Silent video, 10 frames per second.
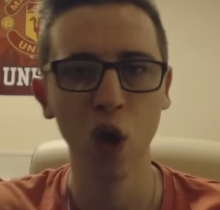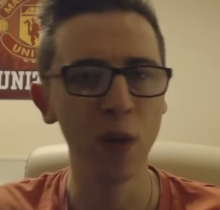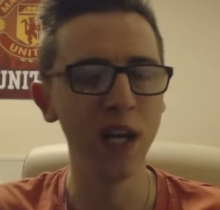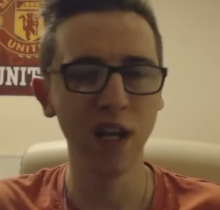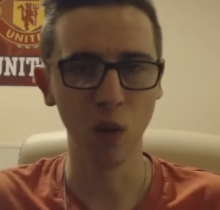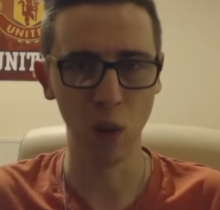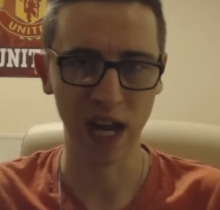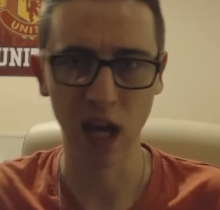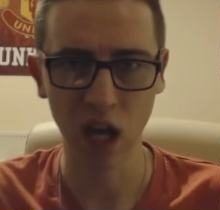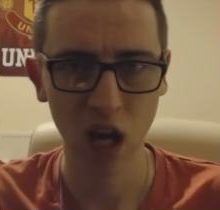We need a
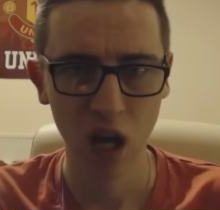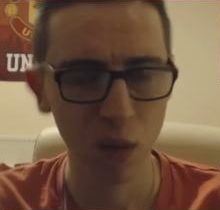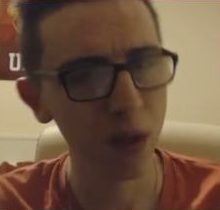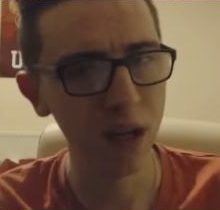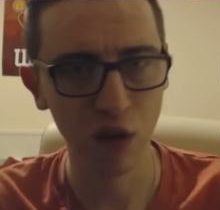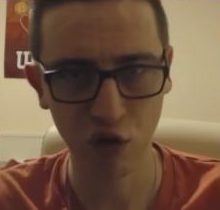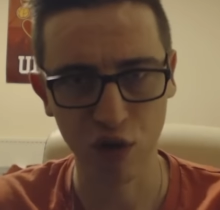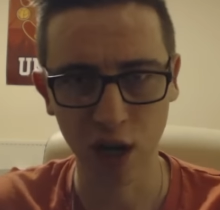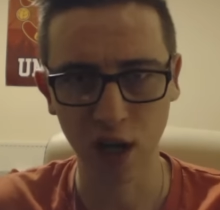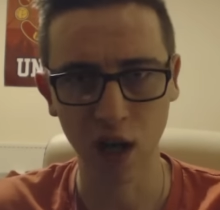winger, we need a
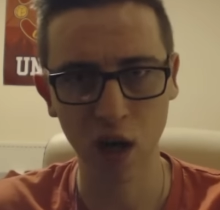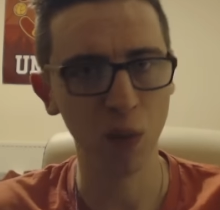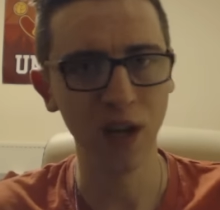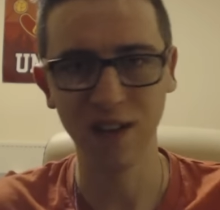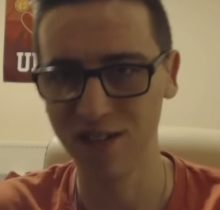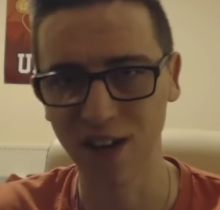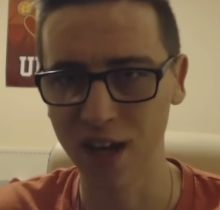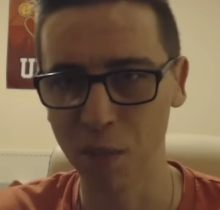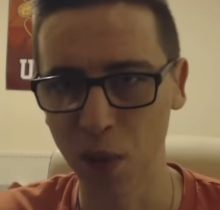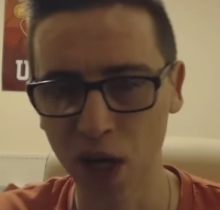striker, we need a
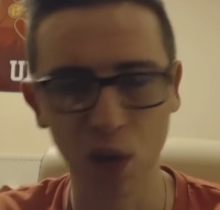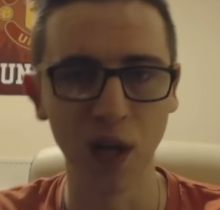centre back,